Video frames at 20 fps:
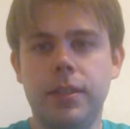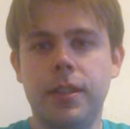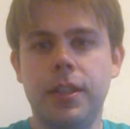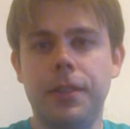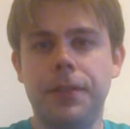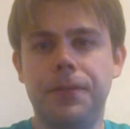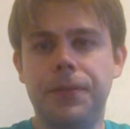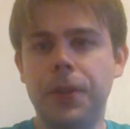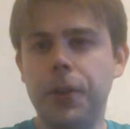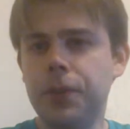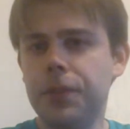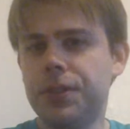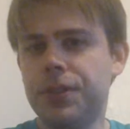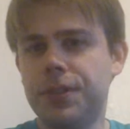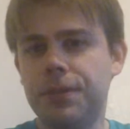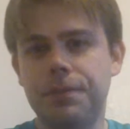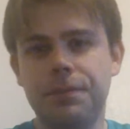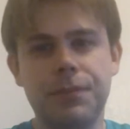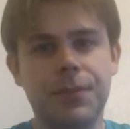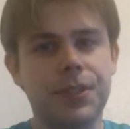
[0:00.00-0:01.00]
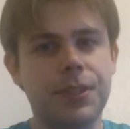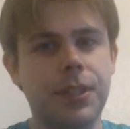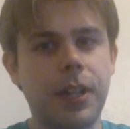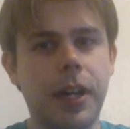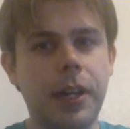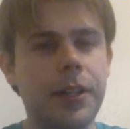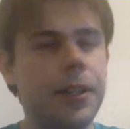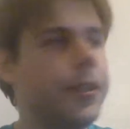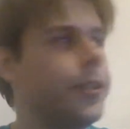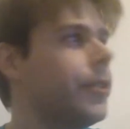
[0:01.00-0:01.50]
Hey folks,
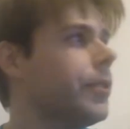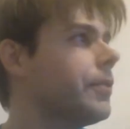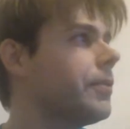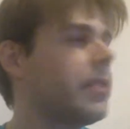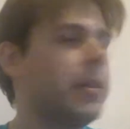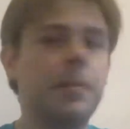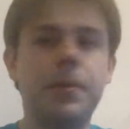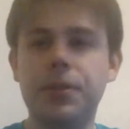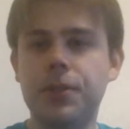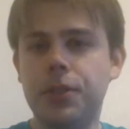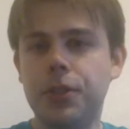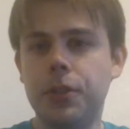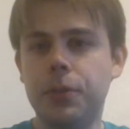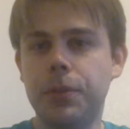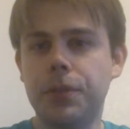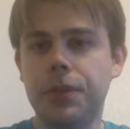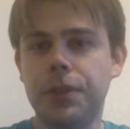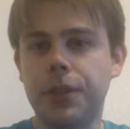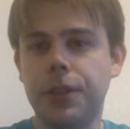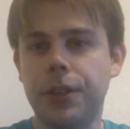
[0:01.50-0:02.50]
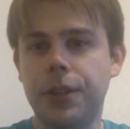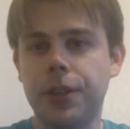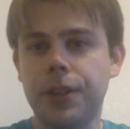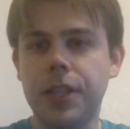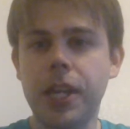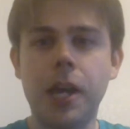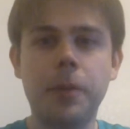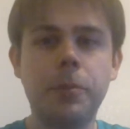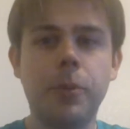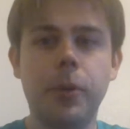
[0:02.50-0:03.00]
Scott here, coming to you with a
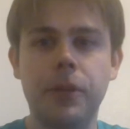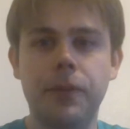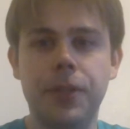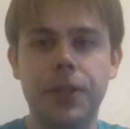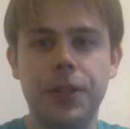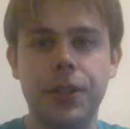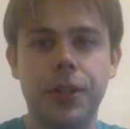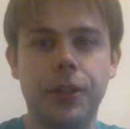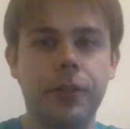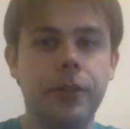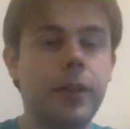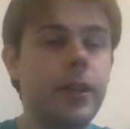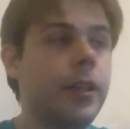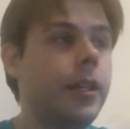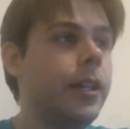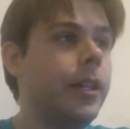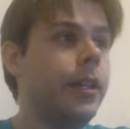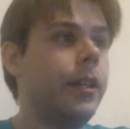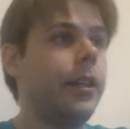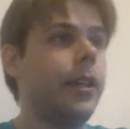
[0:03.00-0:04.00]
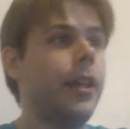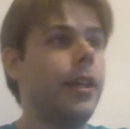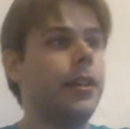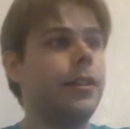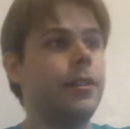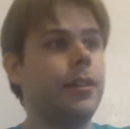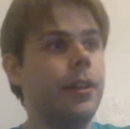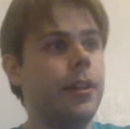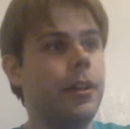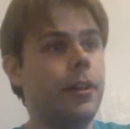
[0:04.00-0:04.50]
Cowboy video.
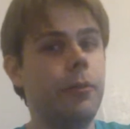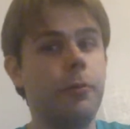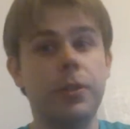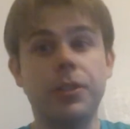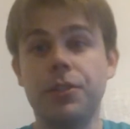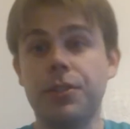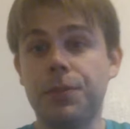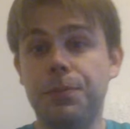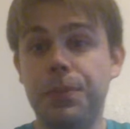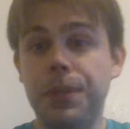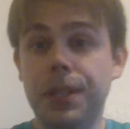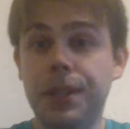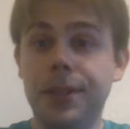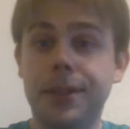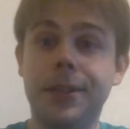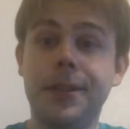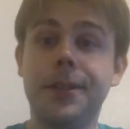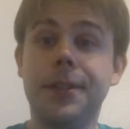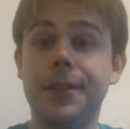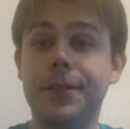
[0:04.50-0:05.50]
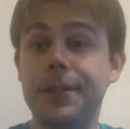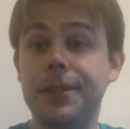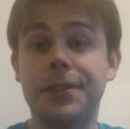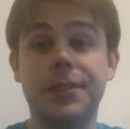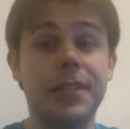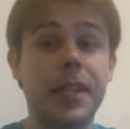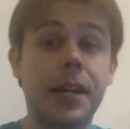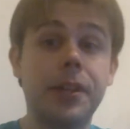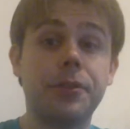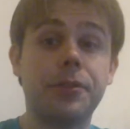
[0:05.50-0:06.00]
And we just beat the
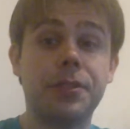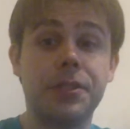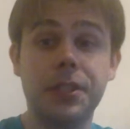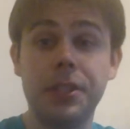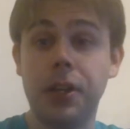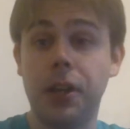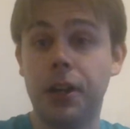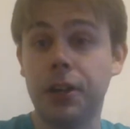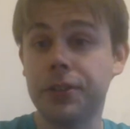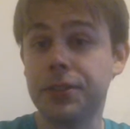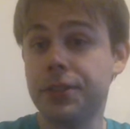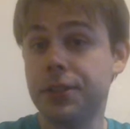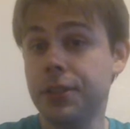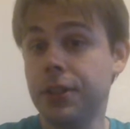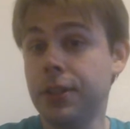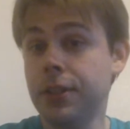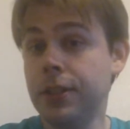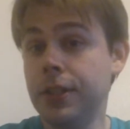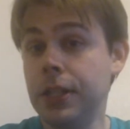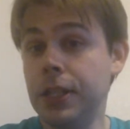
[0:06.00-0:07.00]
Seattle Seahawks,